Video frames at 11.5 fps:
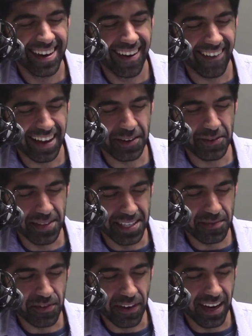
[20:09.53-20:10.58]
Okay, cool.
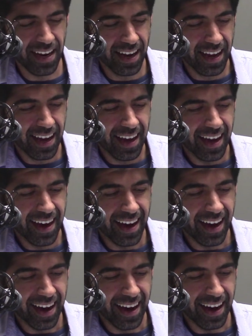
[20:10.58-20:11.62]
Let's move on.
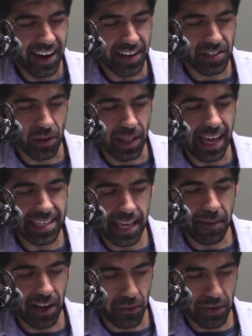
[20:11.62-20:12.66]
So last
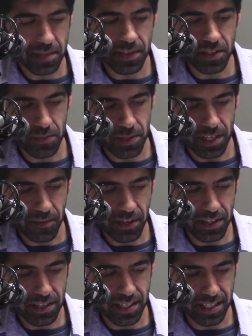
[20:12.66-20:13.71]
game, I don't want to spend too much time on
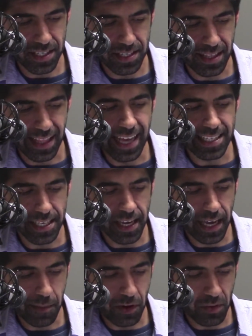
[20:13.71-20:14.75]
this. This is the last EA
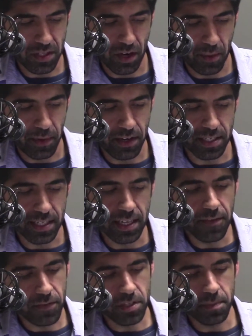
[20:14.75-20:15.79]
game I want to talk about is
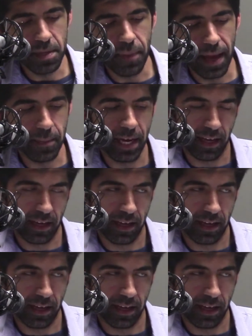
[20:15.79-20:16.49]
Need for Speed Payback,